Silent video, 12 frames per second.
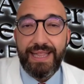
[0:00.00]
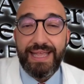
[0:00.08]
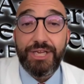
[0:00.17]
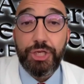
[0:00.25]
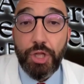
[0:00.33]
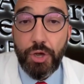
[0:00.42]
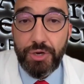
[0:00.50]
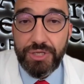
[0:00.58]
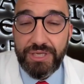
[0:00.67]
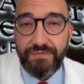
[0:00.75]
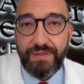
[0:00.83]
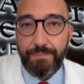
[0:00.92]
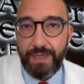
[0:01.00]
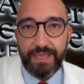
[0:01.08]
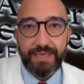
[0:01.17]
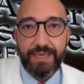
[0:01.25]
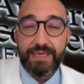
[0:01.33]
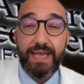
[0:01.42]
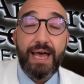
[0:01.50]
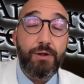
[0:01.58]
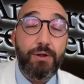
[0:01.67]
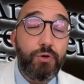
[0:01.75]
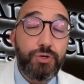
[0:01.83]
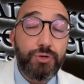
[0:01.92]
in the histology of the patients are
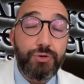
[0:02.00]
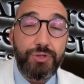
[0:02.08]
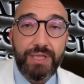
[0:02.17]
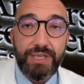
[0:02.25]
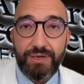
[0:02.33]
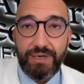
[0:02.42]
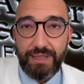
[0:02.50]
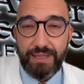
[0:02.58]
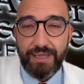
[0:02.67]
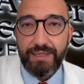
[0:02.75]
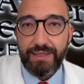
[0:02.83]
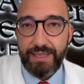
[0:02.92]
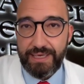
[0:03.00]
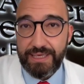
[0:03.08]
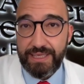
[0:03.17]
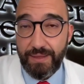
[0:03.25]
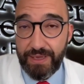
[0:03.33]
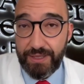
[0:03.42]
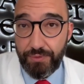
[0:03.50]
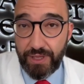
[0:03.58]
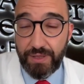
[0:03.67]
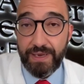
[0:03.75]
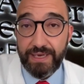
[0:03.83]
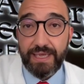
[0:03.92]
also conditioning the systemic
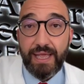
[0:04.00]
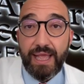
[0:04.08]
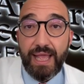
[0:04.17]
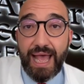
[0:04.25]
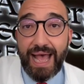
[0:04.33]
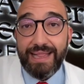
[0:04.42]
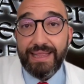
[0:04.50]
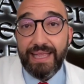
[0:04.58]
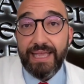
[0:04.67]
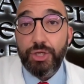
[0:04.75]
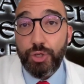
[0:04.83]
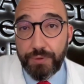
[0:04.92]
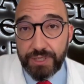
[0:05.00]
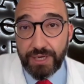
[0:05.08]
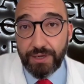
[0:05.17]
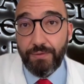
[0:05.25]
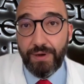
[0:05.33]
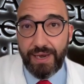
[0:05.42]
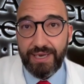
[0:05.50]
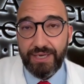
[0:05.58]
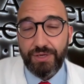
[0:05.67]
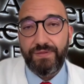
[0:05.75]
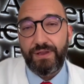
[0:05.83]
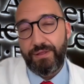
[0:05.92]
treatments and the subsequent
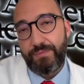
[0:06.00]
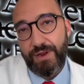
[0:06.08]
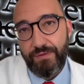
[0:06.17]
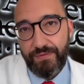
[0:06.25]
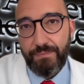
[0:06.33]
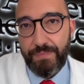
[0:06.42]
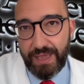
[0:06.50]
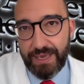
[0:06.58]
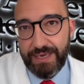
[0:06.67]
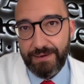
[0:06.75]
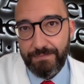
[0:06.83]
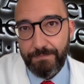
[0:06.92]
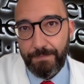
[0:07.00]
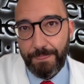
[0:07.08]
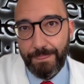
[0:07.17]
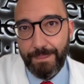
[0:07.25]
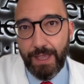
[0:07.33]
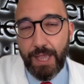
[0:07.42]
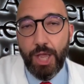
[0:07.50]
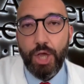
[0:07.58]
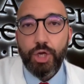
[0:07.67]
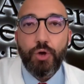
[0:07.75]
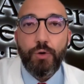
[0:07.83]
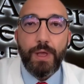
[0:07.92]
lines of treatment of the patient.
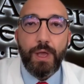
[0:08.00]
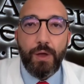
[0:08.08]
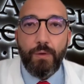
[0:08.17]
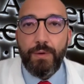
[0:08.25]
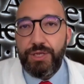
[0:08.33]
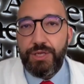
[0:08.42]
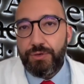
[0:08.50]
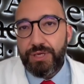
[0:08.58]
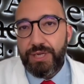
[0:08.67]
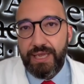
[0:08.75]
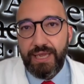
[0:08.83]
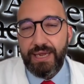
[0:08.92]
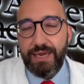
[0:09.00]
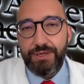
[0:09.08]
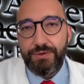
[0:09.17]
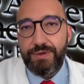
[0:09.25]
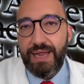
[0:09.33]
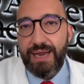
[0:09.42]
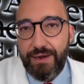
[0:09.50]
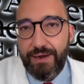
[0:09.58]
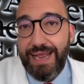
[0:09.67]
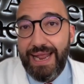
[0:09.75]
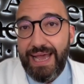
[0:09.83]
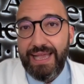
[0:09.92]
So when you see here, you can
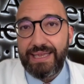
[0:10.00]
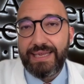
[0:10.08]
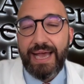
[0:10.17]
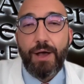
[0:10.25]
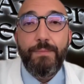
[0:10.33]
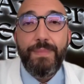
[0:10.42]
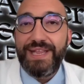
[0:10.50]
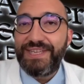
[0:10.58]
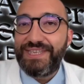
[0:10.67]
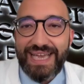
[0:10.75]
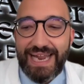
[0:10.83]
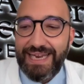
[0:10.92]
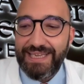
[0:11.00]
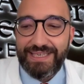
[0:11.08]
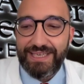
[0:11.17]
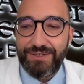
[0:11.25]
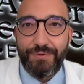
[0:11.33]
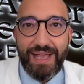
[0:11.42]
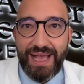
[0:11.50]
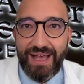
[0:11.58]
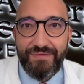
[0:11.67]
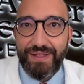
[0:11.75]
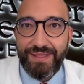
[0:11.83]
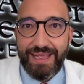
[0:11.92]
realize how many challenges we
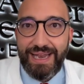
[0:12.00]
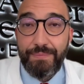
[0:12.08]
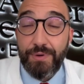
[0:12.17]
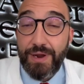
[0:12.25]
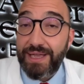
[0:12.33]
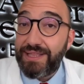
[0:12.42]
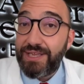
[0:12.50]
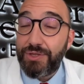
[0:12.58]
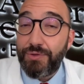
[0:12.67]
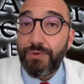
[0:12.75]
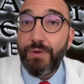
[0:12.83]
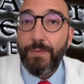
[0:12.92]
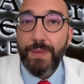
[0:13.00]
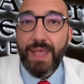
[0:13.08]
have in daily practice to